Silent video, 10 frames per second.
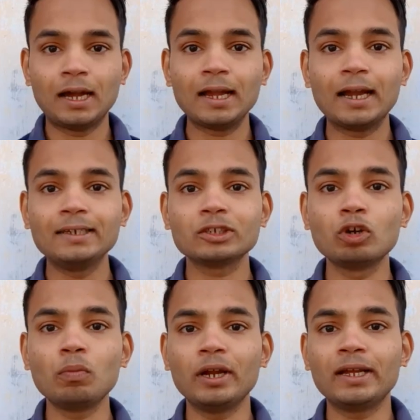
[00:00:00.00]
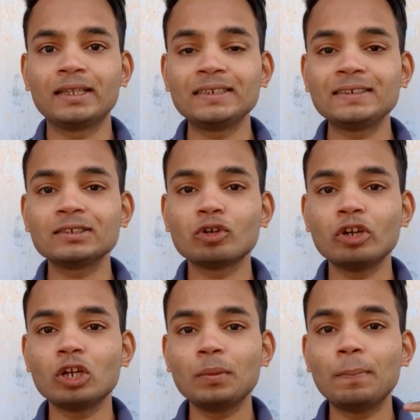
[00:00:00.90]
Hi guys, good morning. This is
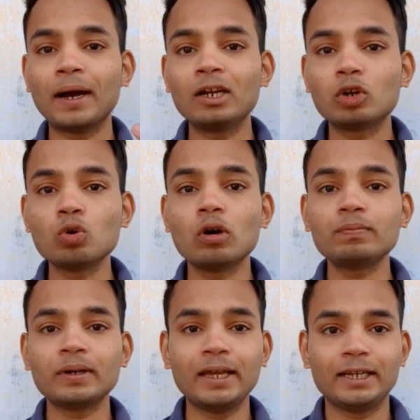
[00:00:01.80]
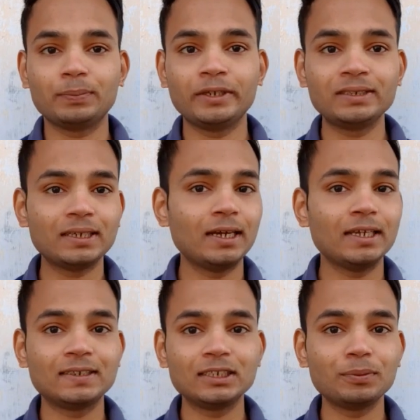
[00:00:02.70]
going to be part 2 of my experience at
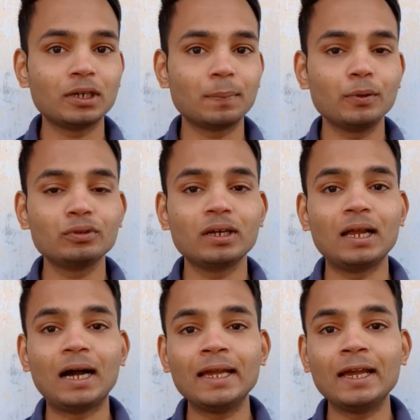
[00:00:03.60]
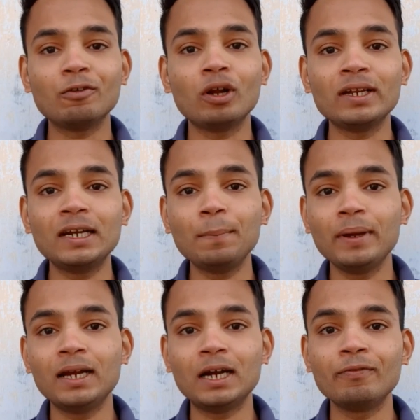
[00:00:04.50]
SSB Kapurthala. I have already
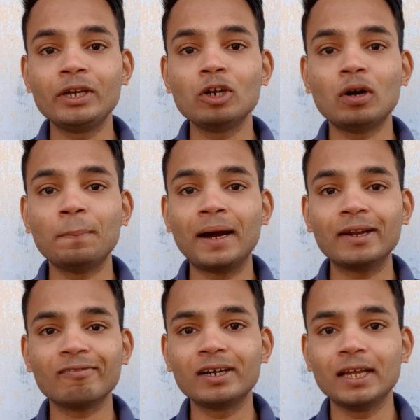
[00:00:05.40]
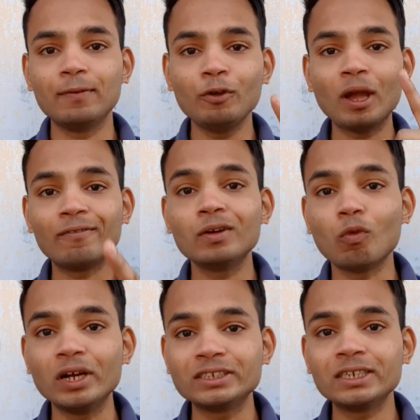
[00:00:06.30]
made a video on part 1. If you haven't
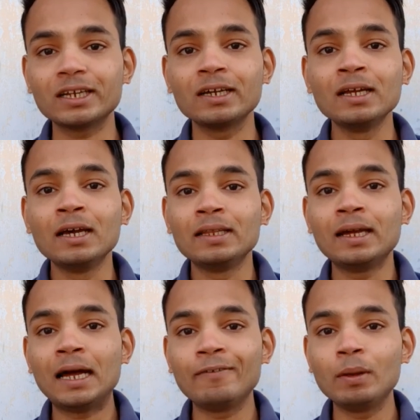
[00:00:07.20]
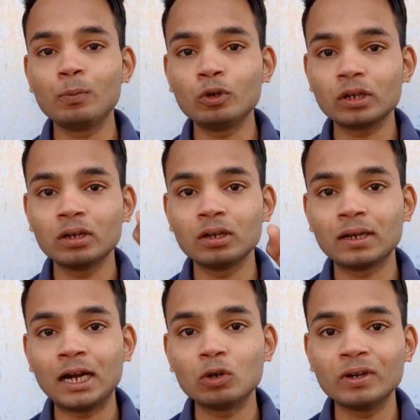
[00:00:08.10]
watched it, then I will put a
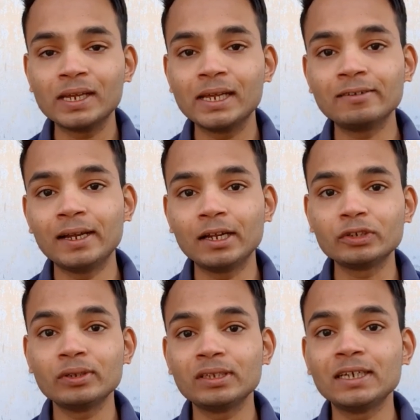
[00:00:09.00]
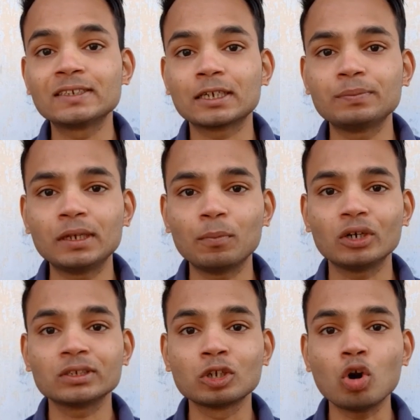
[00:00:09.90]
card over here and also in the description
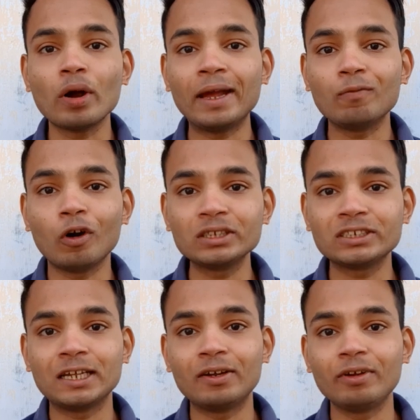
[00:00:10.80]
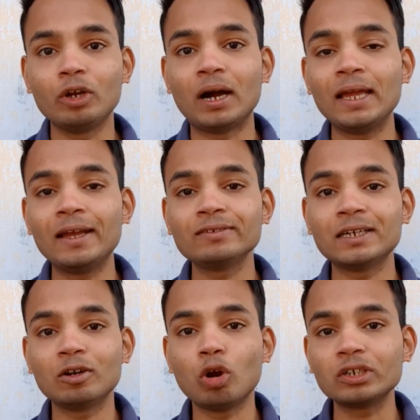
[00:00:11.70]
box. Go and watch that video. I have
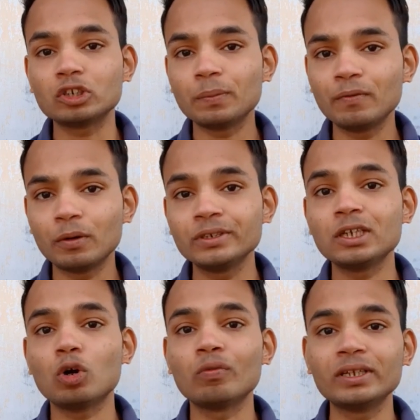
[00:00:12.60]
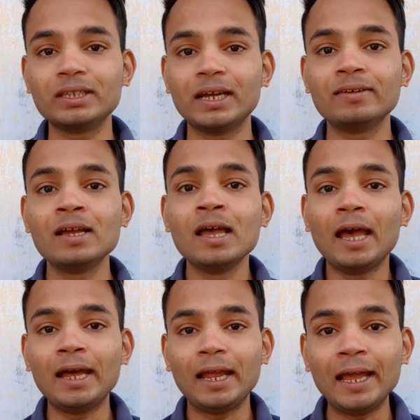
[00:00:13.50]
said lots of information over there,
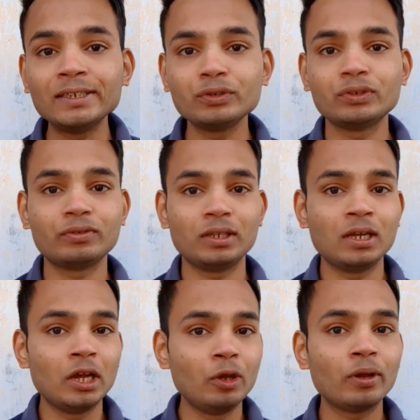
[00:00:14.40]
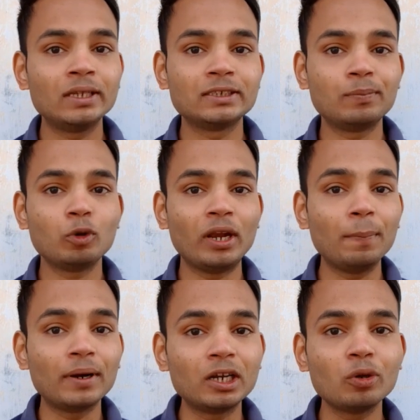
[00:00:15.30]
and as usual, you can jump to any
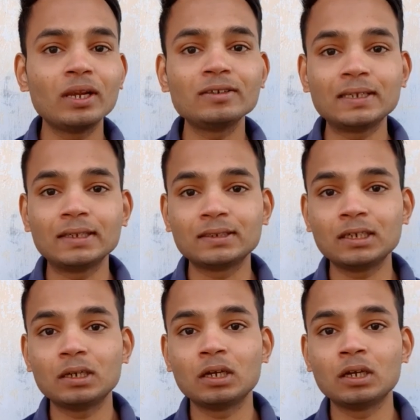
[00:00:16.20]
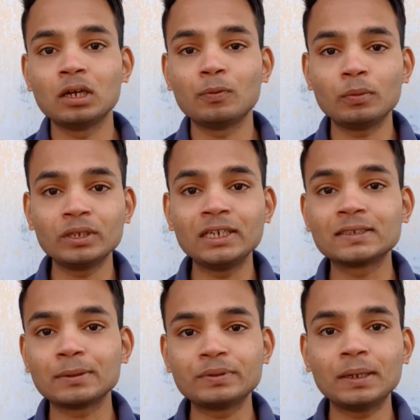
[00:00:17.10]
particular session from the
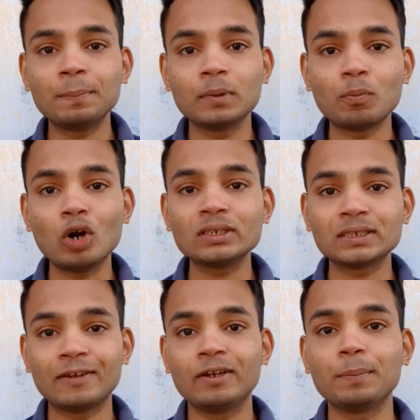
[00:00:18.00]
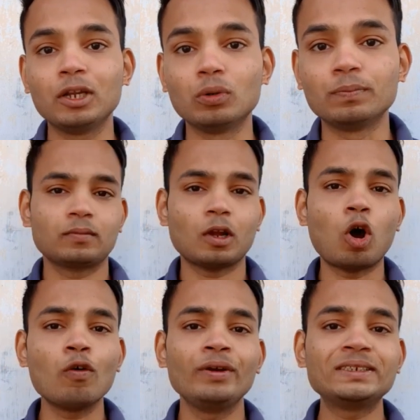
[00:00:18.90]
description box given below.
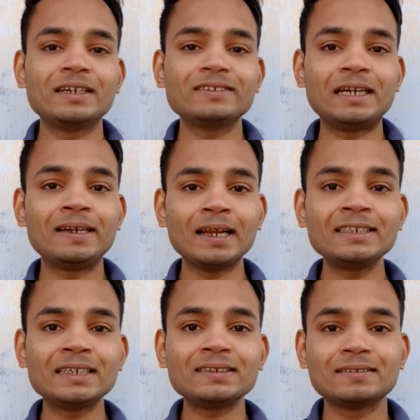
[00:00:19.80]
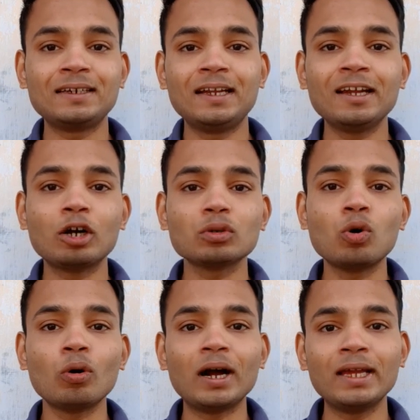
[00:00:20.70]
Officers Intelligence Rating or
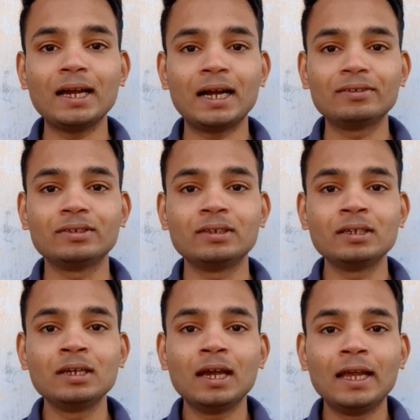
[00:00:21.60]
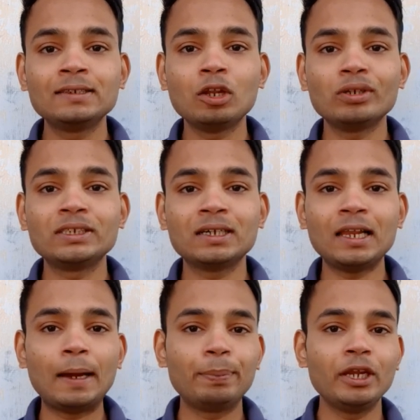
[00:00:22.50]
OIR is logical
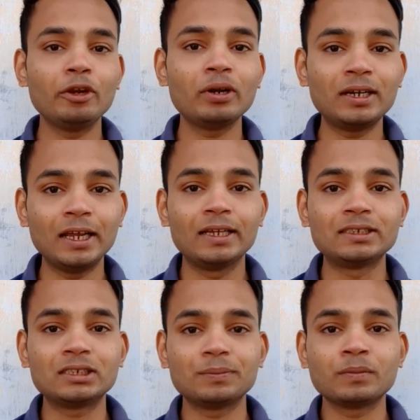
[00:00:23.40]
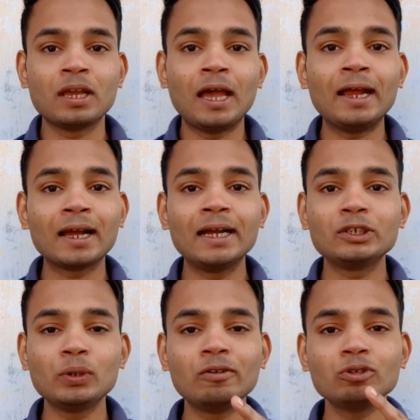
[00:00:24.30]
aptitude test, and guys,
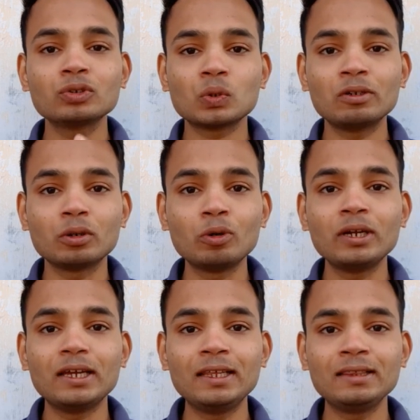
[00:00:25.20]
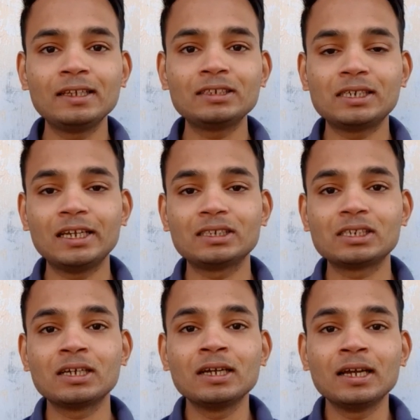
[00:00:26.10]
you have to score good in this test.
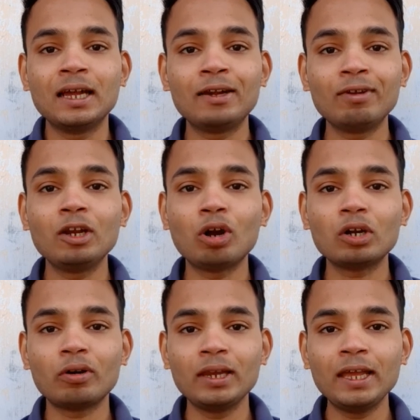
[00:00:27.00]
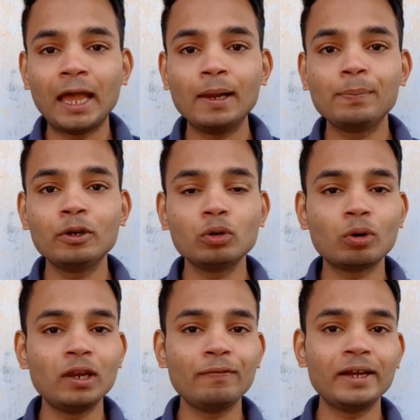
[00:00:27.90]
It will not only help you to
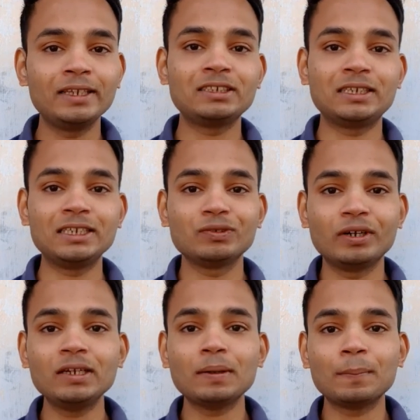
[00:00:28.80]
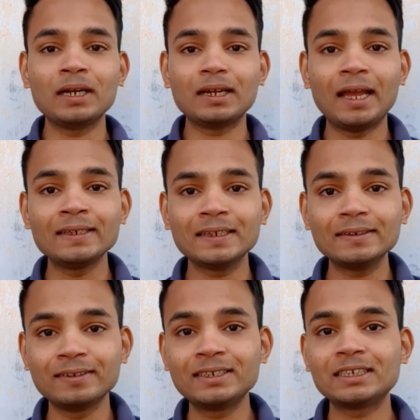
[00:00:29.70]
qualify in stage 1, but as I
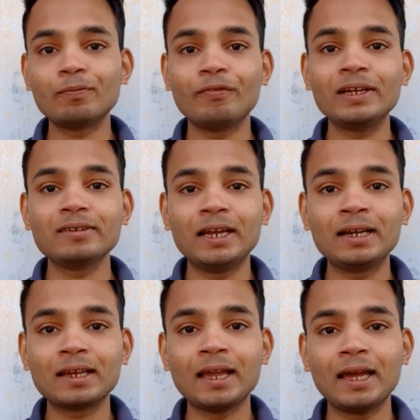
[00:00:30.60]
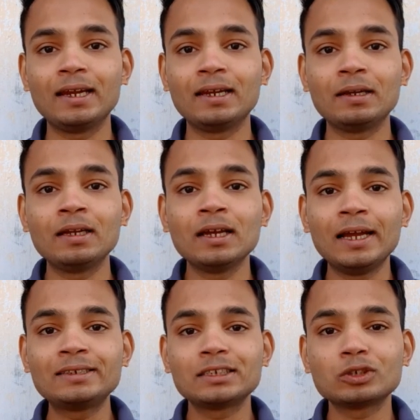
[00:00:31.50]
read somewhere,
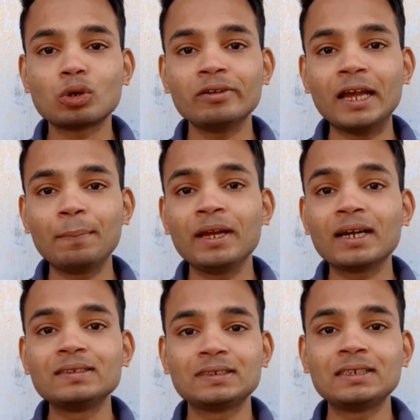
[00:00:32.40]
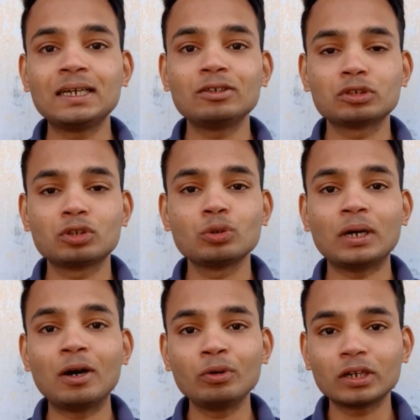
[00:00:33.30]
its score can be considered
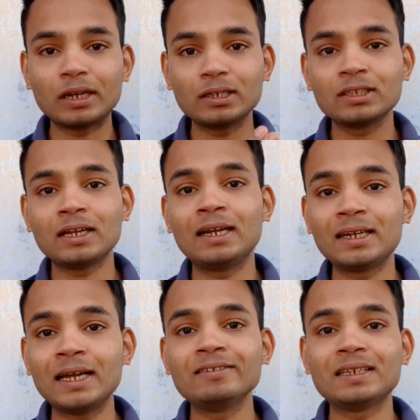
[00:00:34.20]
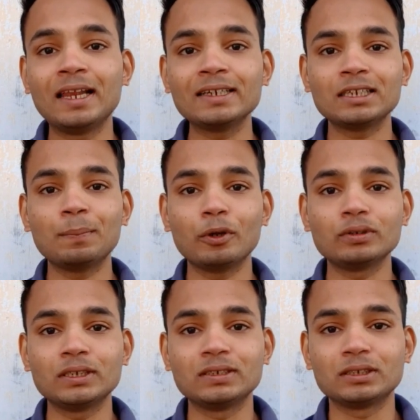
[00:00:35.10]
throughout the entire selection
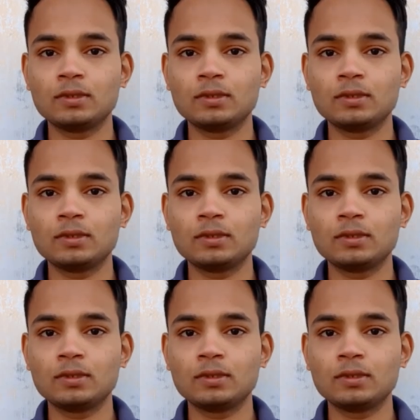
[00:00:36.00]
process.